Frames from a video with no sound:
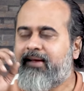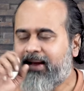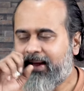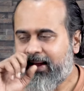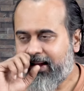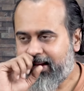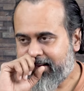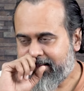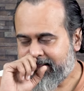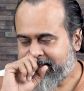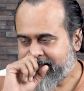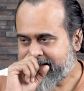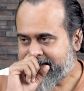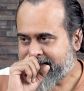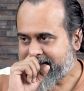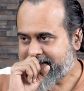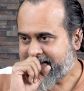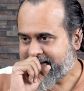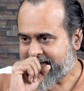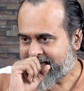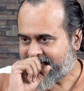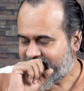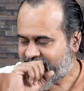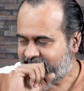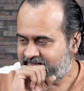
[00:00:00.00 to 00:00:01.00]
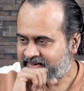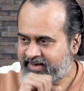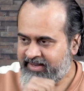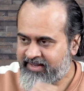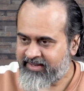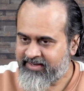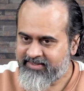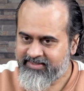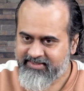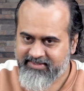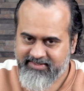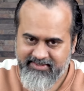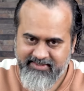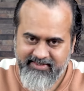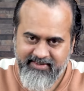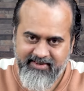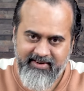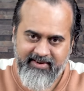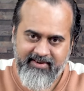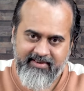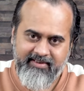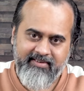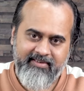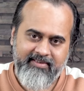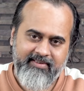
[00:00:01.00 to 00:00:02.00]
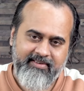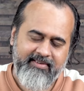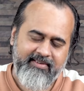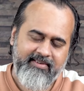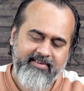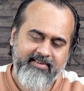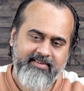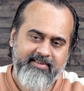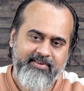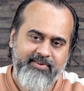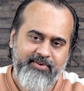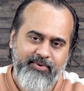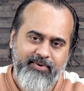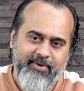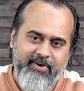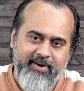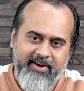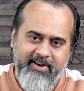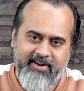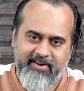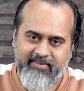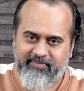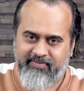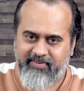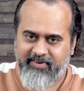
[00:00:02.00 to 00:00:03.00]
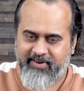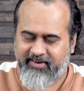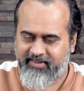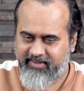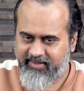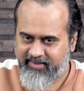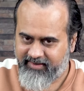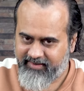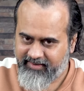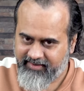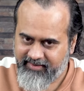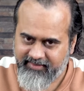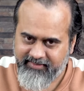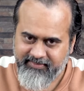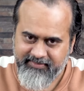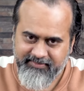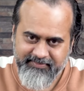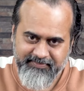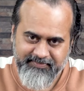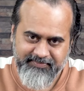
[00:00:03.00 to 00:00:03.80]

as someone else did is a totally different thing, no?